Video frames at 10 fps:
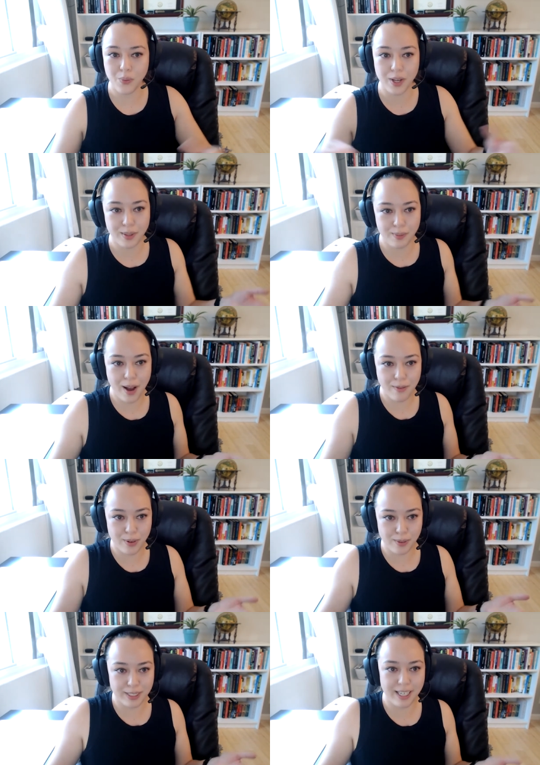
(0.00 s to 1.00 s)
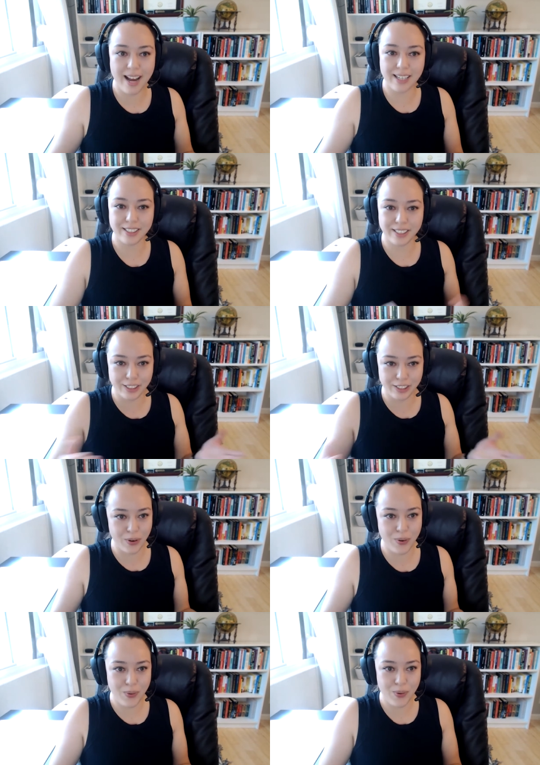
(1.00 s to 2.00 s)
what the platforms can actually
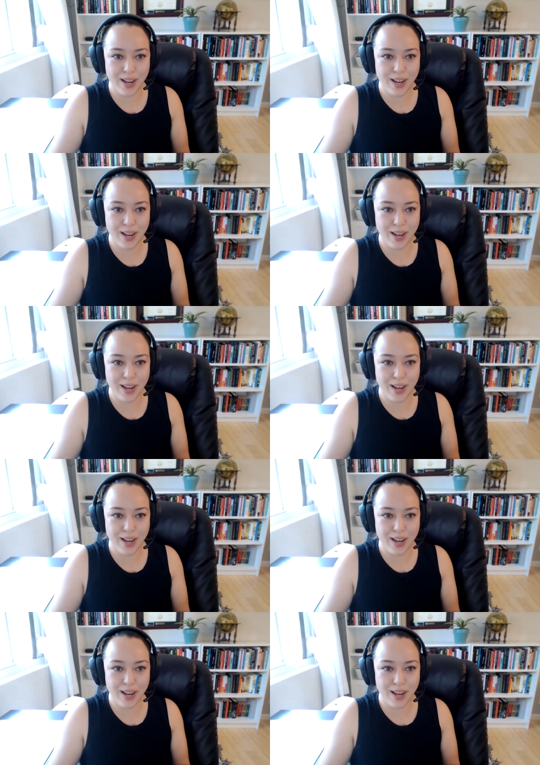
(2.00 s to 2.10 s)
do